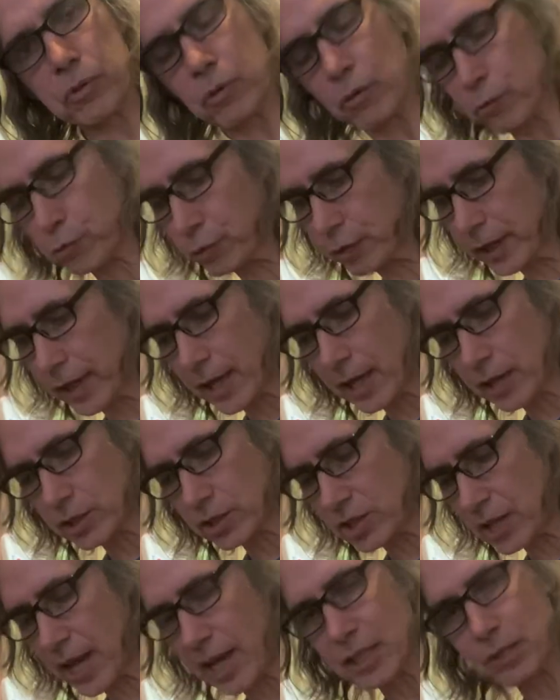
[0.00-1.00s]
Don't forget,
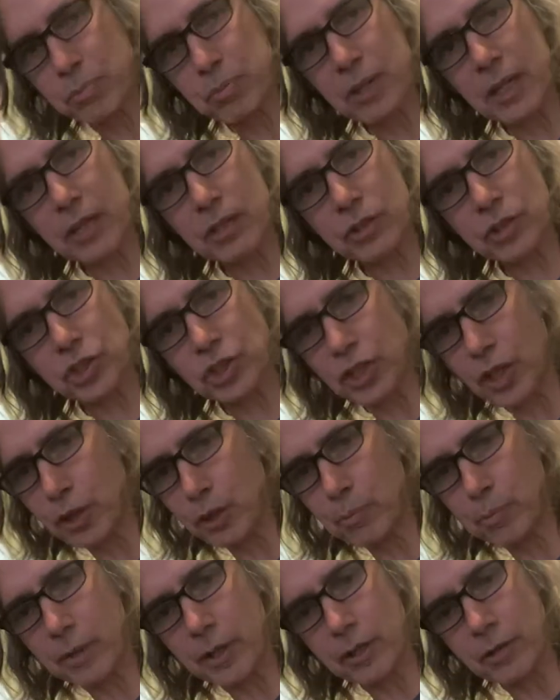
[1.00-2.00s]
sax players, cello
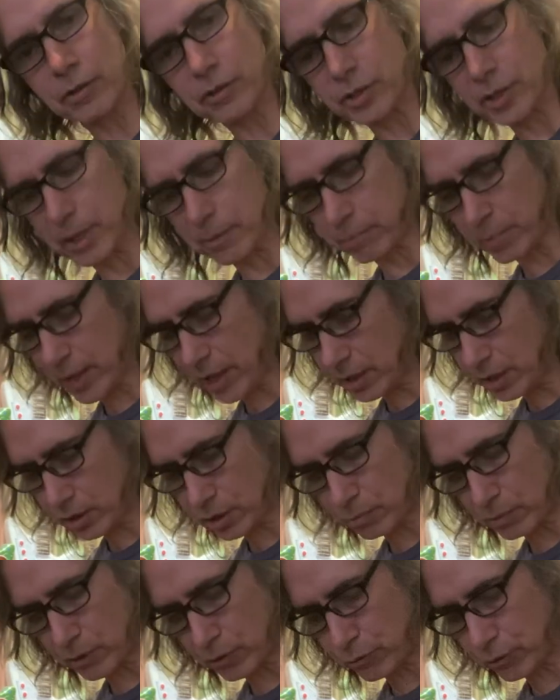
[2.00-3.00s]
players, they pay this
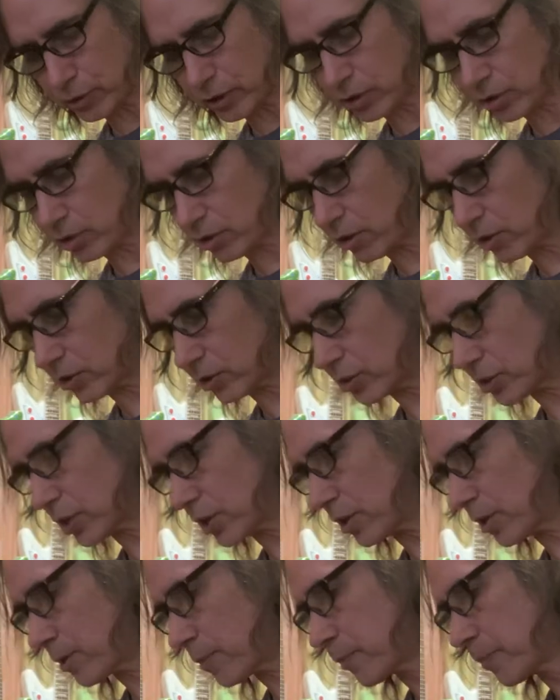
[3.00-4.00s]
much for guitars, you
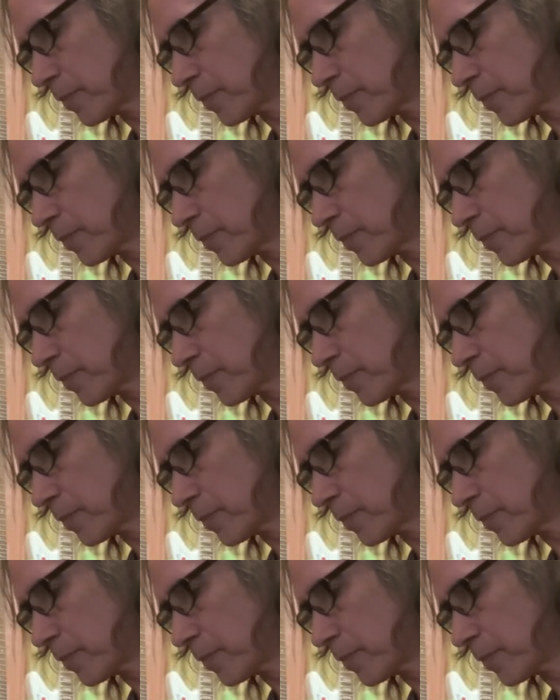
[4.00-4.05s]
know?